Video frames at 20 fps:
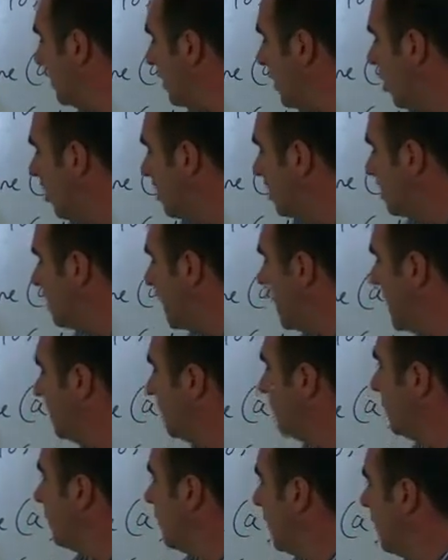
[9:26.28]
the
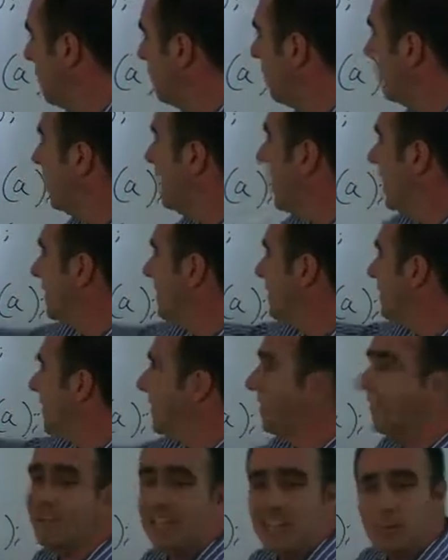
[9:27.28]
updated variable and
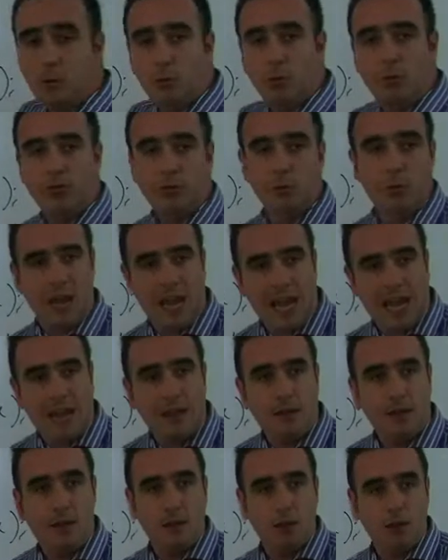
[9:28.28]
set it equal to
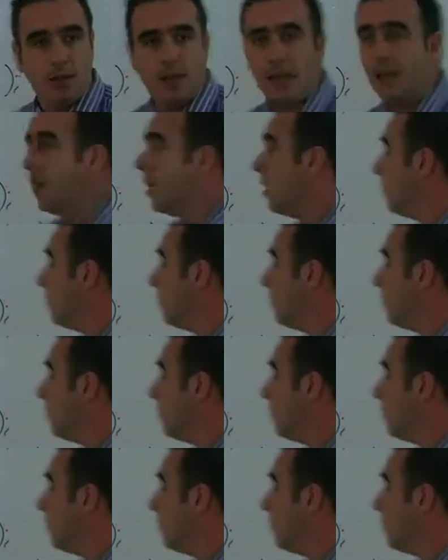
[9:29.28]
A, okay?